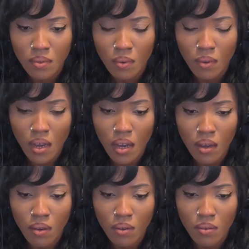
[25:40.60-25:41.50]

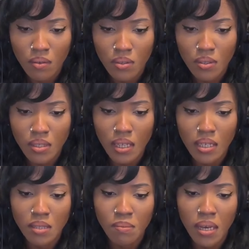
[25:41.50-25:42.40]
Wow. It's like
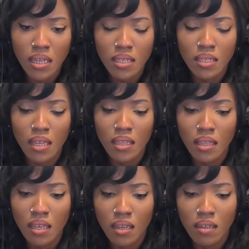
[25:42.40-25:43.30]
his mind is not
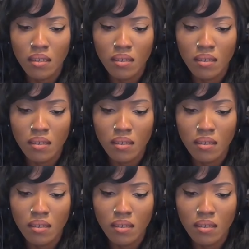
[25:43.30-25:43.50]
there.